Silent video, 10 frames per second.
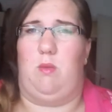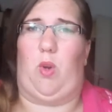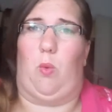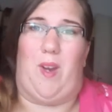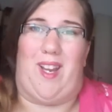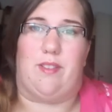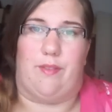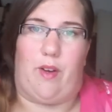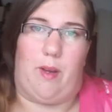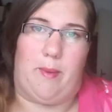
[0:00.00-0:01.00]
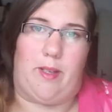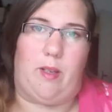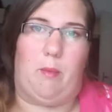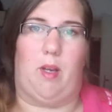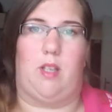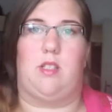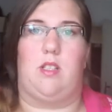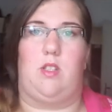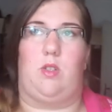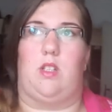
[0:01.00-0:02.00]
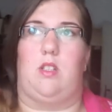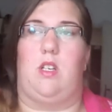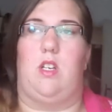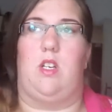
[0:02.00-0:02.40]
well, not where to find me, but you can